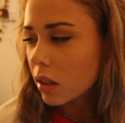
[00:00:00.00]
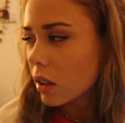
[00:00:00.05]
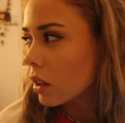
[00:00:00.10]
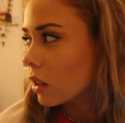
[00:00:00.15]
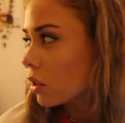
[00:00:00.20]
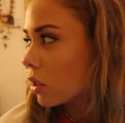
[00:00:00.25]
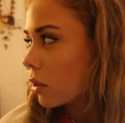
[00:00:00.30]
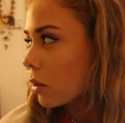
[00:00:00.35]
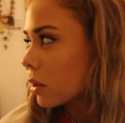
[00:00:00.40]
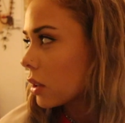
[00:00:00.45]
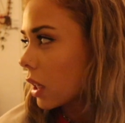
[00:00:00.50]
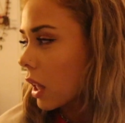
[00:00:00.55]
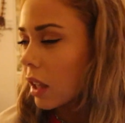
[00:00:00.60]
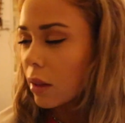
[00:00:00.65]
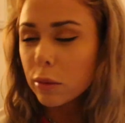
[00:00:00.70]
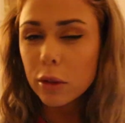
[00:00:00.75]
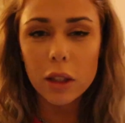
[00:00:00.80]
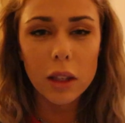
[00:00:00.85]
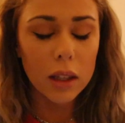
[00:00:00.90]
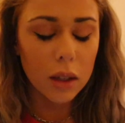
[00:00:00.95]
And she was
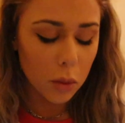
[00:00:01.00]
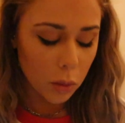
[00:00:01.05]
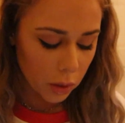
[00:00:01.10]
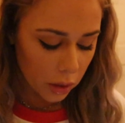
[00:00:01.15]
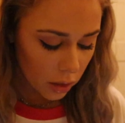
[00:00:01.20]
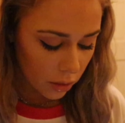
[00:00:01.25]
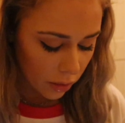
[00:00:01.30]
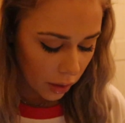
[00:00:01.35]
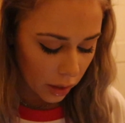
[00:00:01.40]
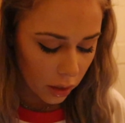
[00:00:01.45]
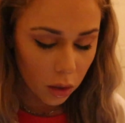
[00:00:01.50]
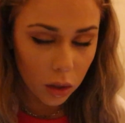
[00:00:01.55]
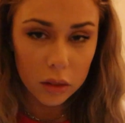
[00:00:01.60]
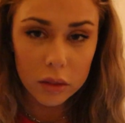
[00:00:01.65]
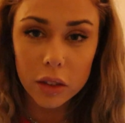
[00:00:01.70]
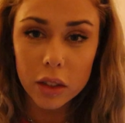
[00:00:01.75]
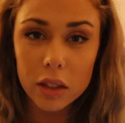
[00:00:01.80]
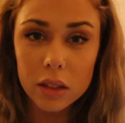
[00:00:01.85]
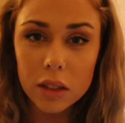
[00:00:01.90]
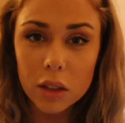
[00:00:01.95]
telling me like where to find all
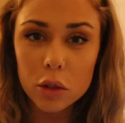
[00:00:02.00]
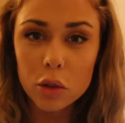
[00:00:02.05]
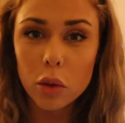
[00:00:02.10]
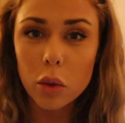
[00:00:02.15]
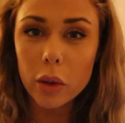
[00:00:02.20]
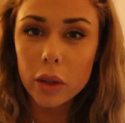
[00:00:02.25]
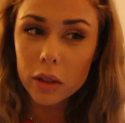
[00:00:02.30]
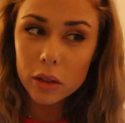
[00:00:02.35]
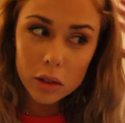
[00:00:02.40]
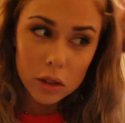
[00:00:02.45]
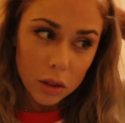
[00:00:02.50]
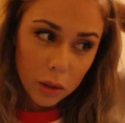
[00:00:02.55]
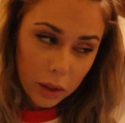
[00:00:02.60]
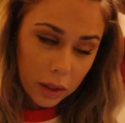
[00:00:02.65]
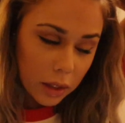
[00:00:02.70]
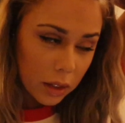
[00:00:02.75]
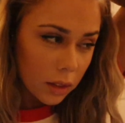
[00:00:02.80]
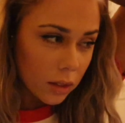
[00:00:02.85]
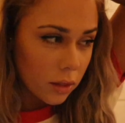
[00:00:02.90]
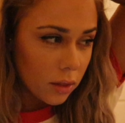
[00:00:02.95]
of her essential oils so I
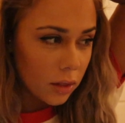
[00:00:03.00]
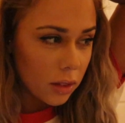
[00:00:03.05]
could